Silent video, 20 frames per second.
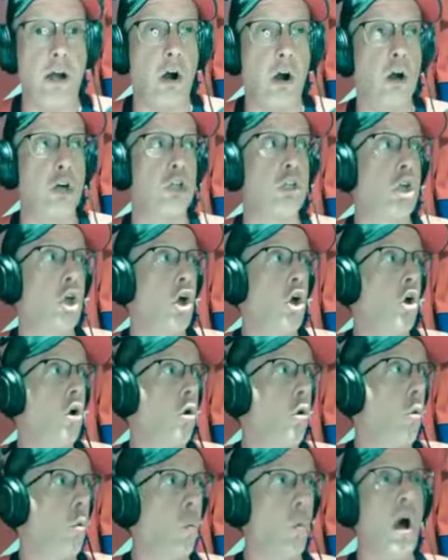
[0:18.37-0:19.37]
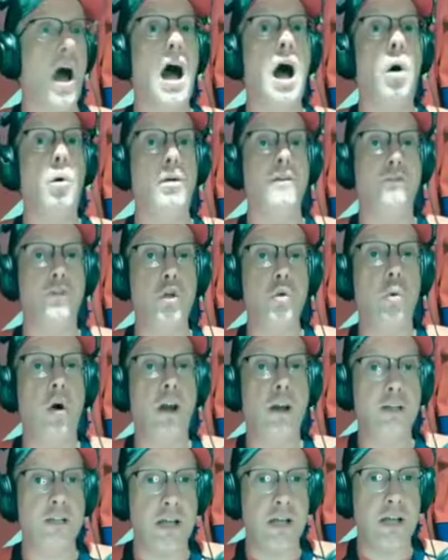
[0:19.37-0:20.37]
Reinhart. Wow, if you
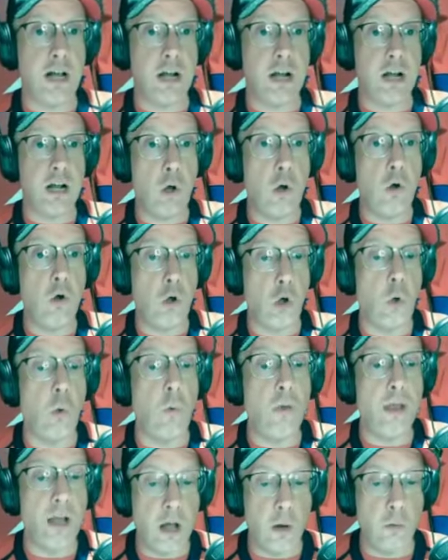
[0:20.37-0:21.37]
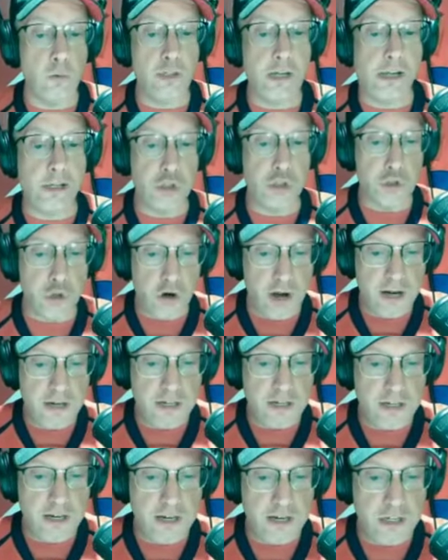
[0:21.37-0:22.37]
want to talk about going out and
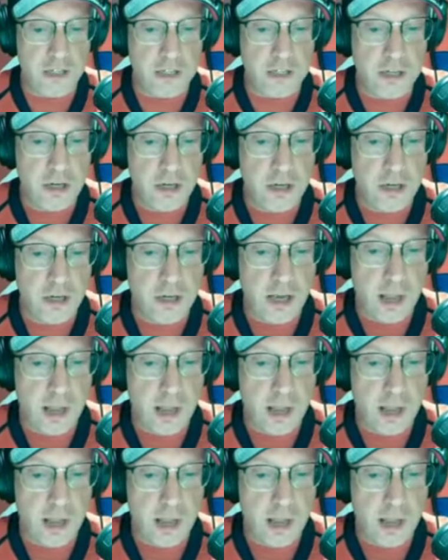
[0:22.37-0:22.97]
trying to get,